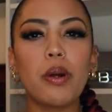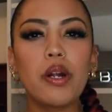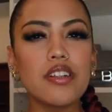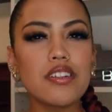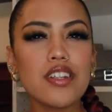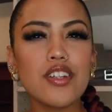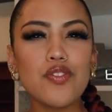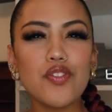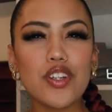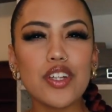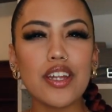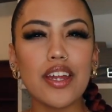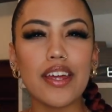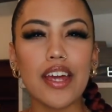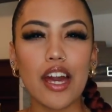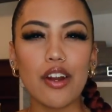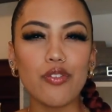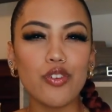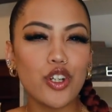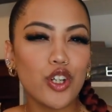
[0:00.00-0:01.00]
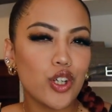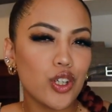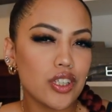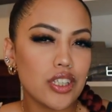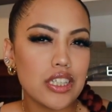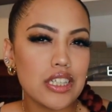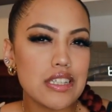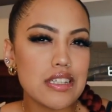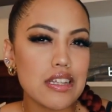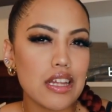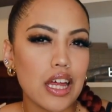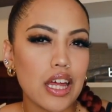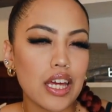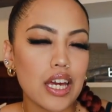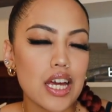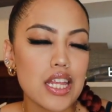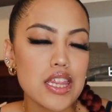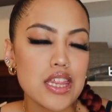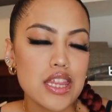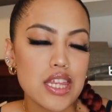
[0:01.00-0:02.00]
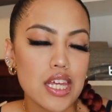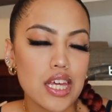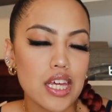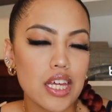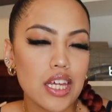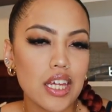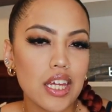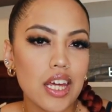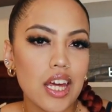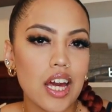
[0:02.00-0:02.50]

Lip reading: personally feel like every girl needs like a thick